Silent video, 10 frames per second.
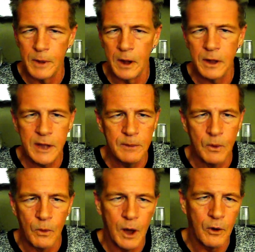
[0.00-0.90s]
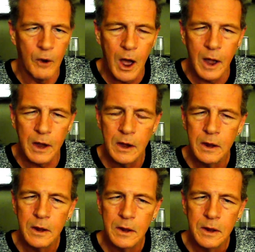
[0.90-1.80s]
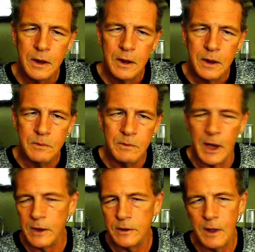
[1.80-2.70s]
and keep the water on. But